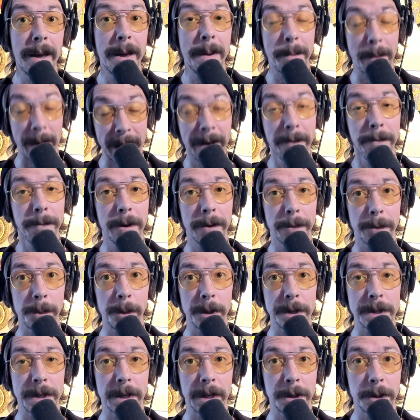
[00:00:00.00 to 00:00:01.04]
benefit from
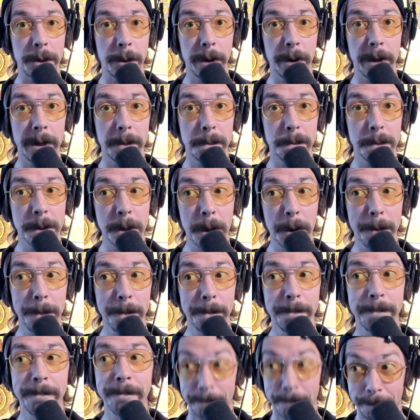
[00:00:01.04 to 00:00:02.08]
listening to it. So
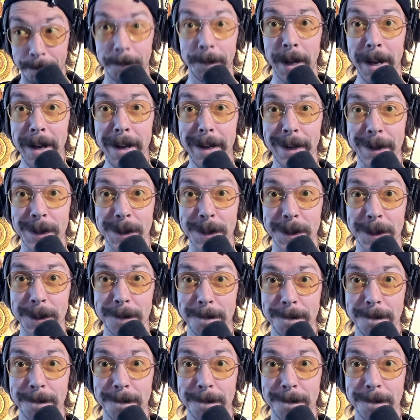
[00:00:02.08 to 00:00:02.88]
thanks.